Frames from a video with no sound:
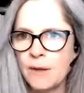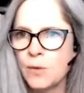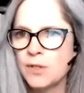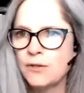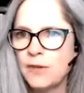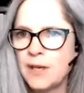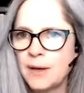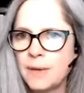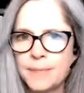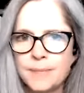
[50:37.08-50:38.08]
What's
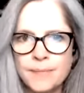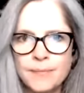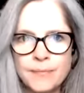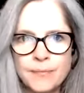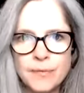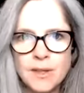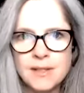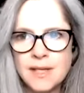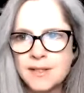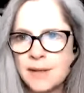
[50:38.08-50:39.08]
fear?
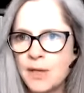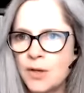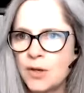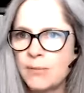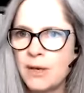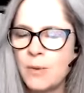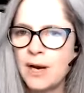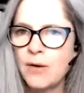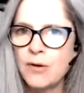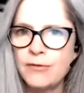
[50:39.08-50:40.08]
Is that something you can be
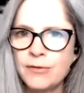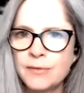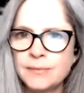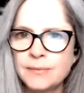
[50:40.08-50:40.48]
aware of?